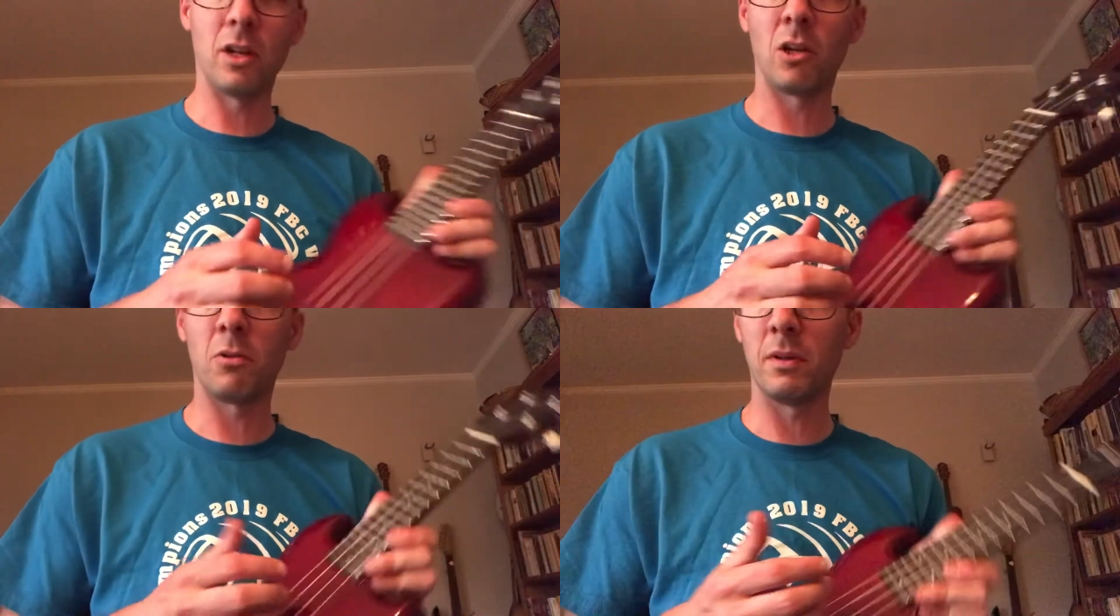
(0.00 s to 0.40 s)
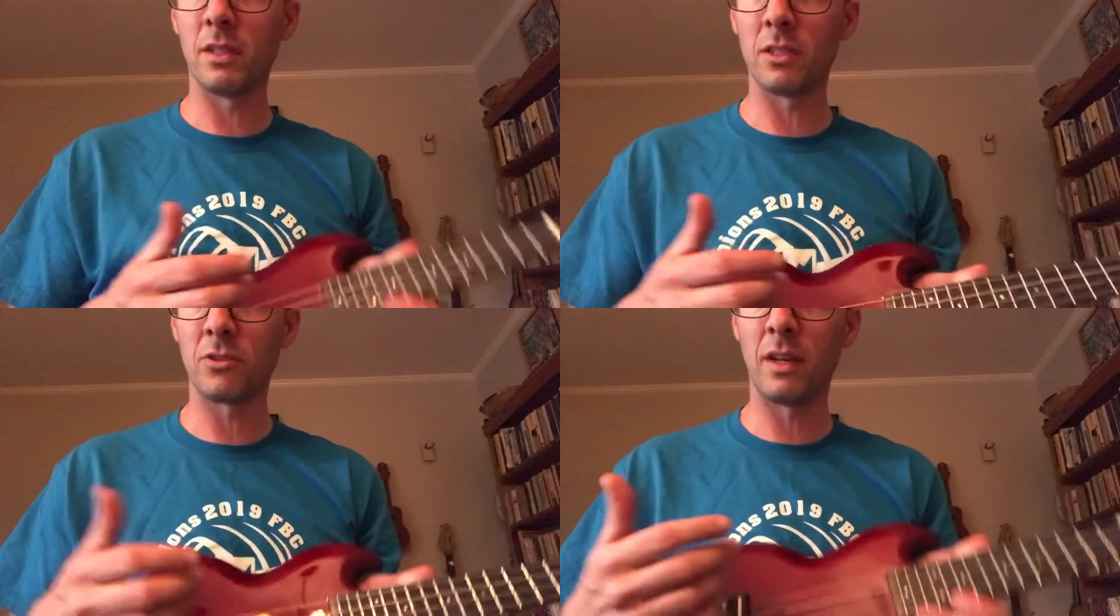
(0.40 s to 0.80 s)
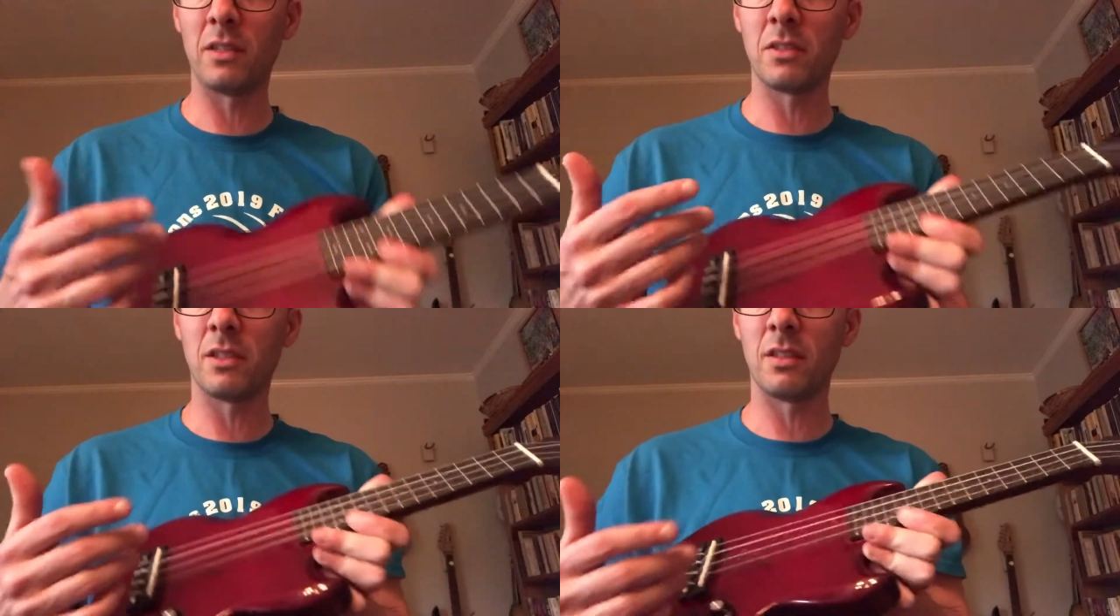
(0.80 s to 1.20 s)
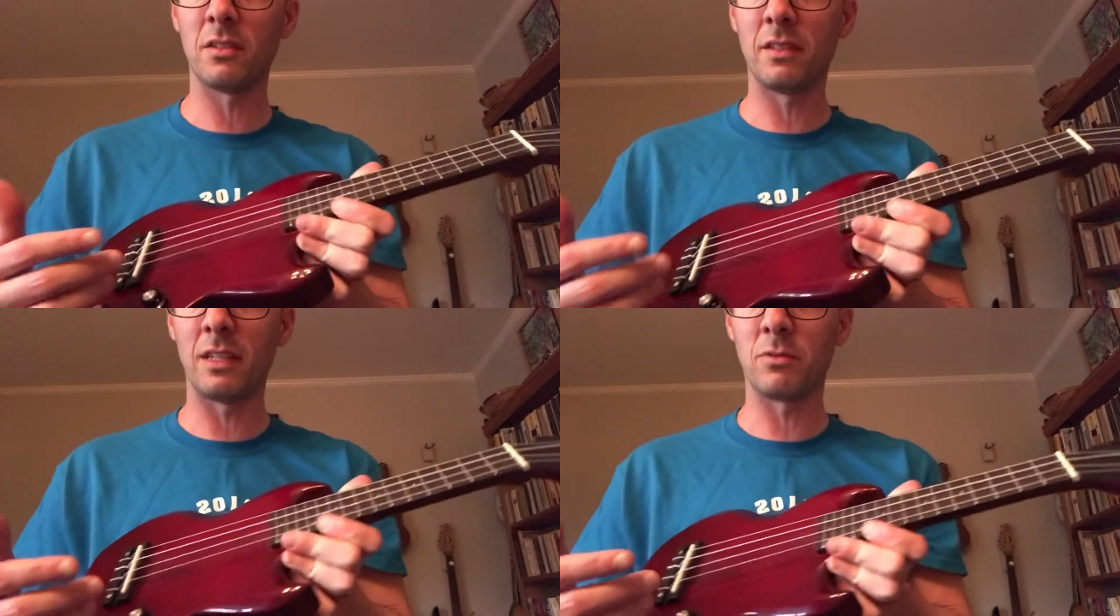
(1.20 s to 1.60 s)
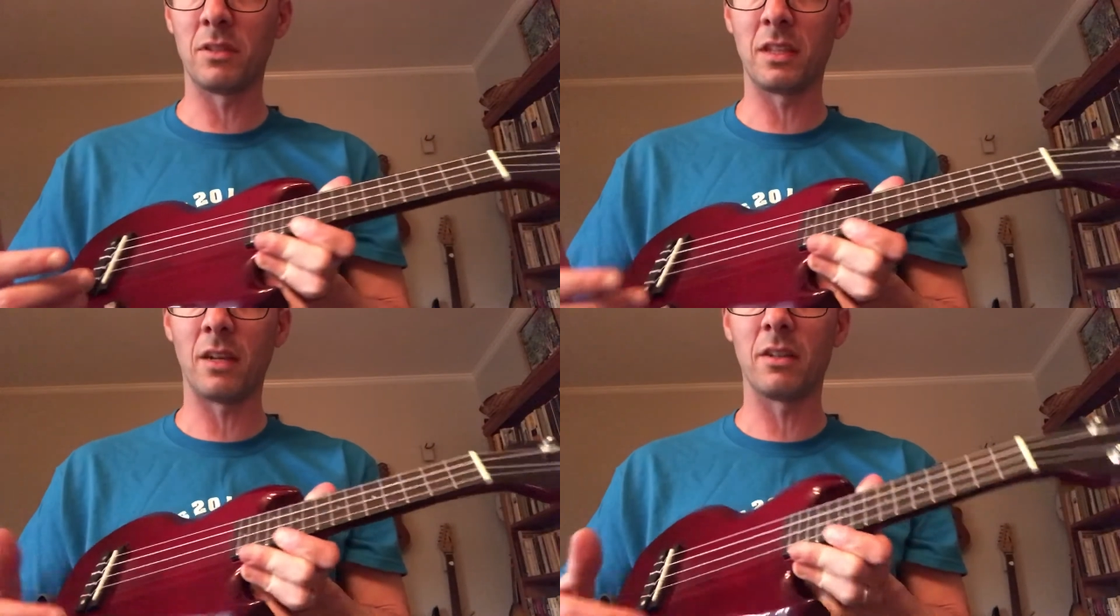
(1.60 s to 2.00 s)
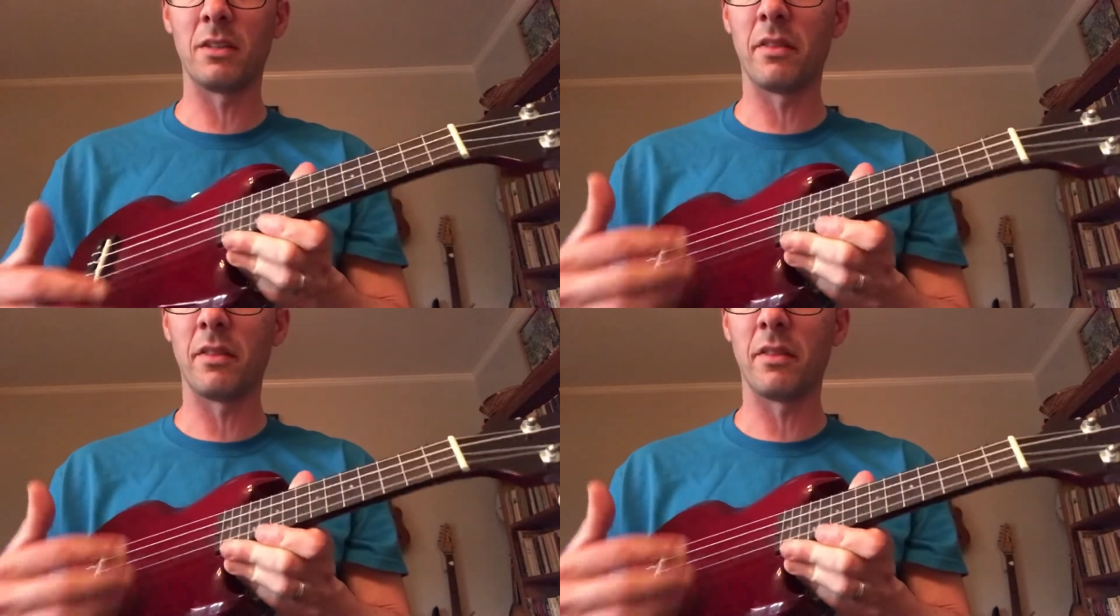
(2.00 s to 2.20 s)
Aquila strings on it, so that's what it's got on here.